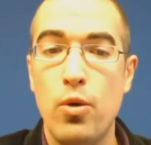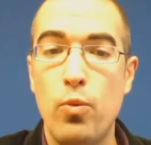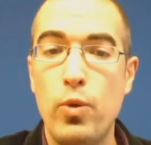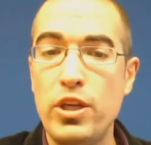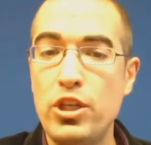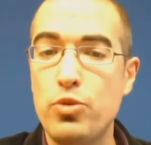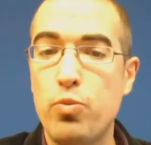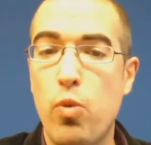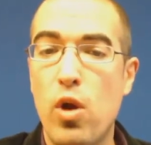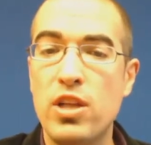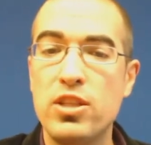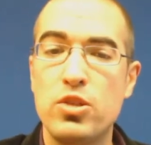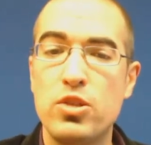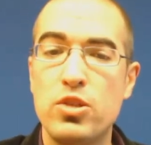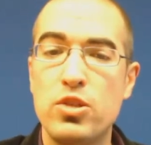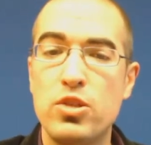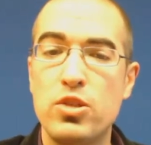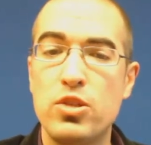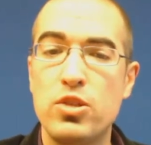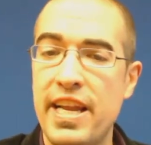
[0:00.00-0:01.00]
which ones
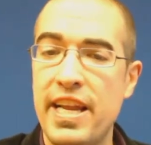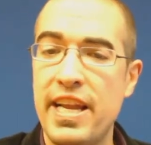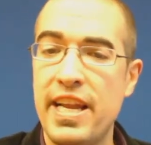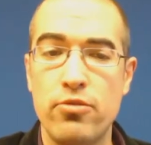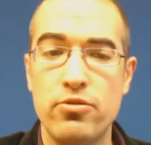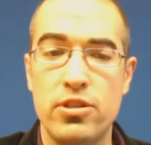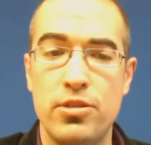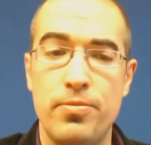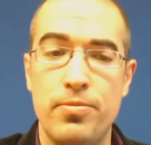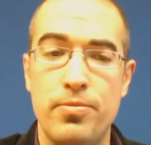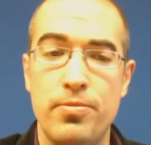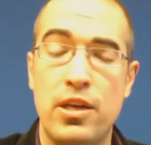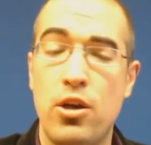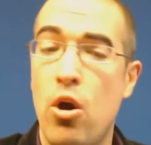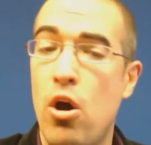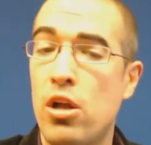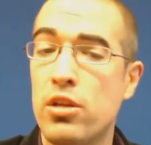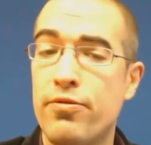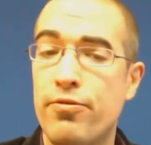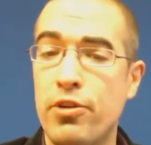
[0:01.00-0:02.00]
will stand out to be
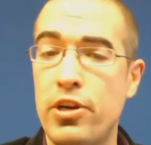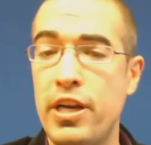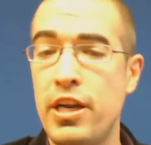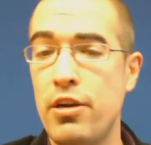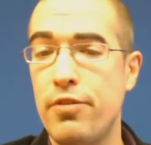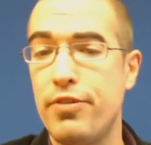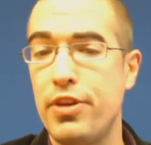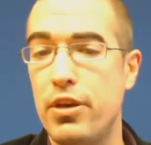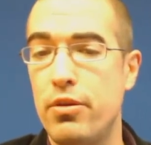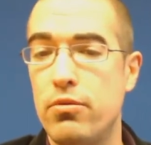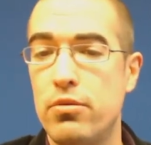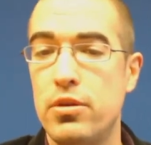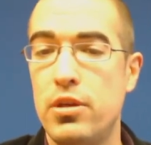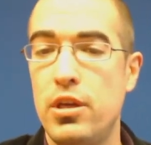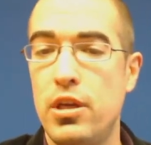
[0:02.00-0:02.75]
called for an interview?